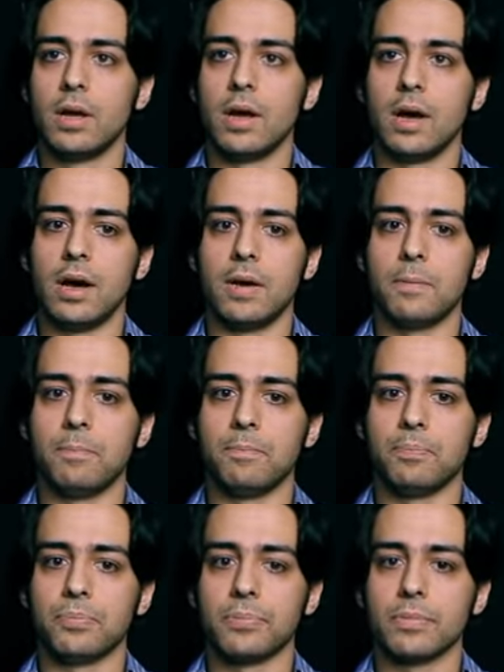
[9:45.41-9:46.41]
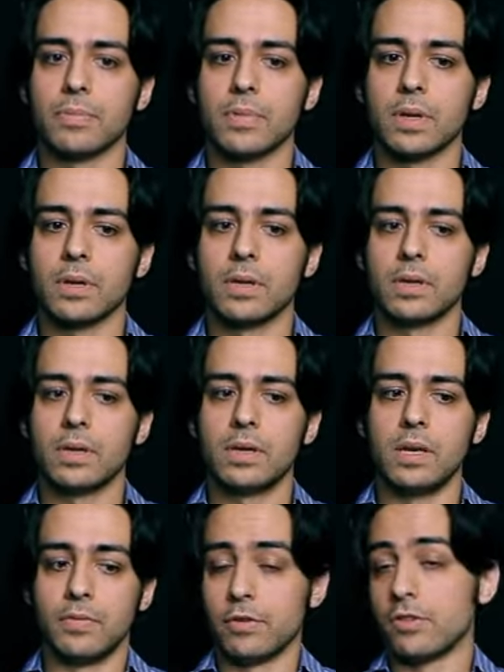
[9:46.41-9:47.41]
Um,
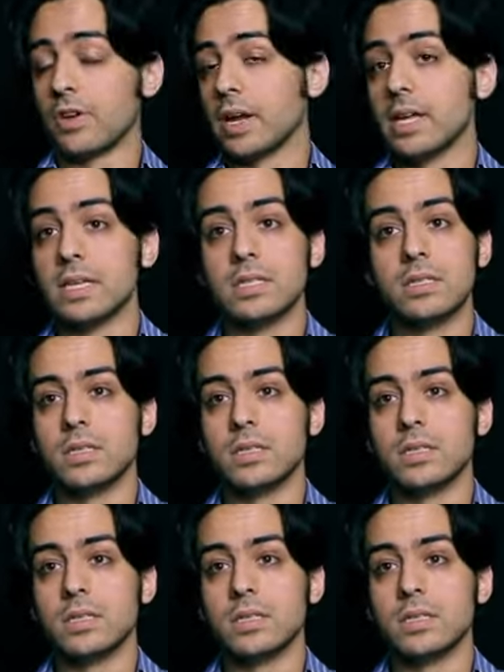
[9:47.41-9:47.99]
if you're Chinese,